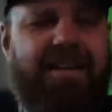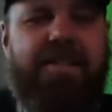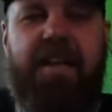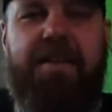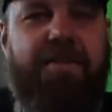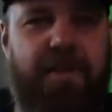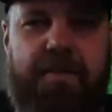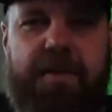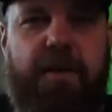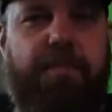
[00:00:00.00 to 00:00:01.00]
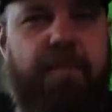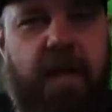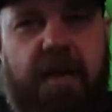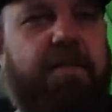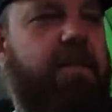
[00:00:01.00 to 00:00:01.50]
of just like a turned up
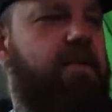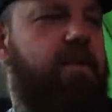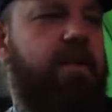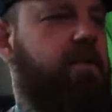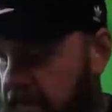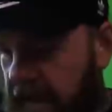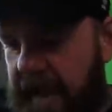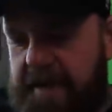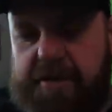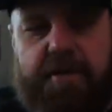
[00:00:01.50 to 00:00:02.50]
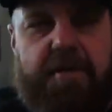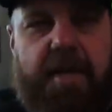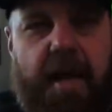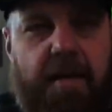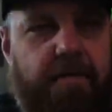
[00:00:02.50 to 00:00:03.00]
Thanksgiving /
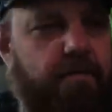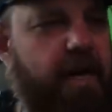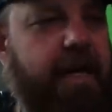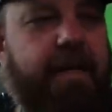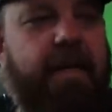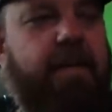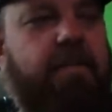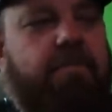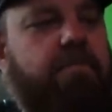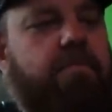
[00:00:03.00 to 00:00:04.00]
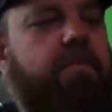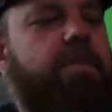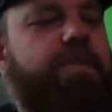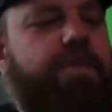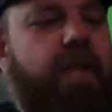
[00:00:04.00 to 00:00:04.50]
Day of Reckoning
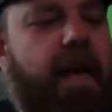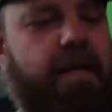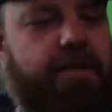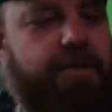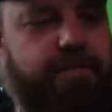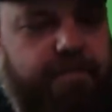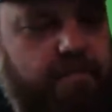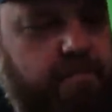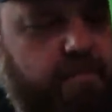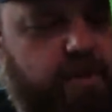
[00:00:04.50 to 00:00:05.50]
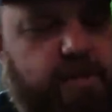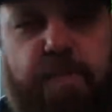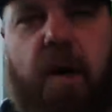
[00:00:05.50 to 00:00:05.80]
/ just